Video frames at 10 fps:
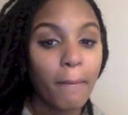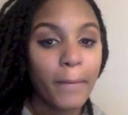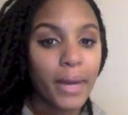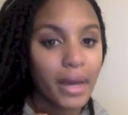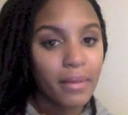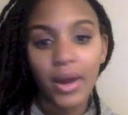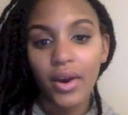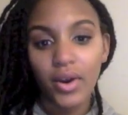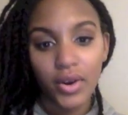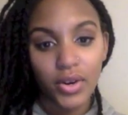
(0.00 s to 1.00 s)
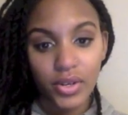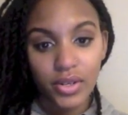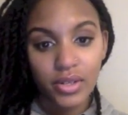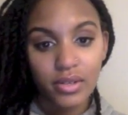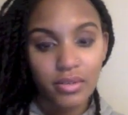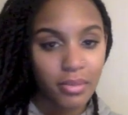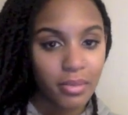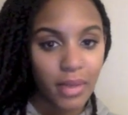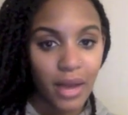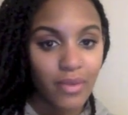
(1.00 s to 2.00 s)
But I'm not hurt.
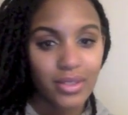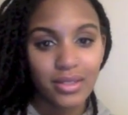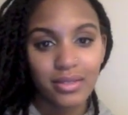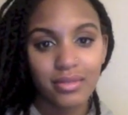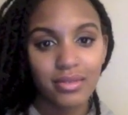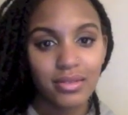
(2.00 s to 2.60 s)
I wasn't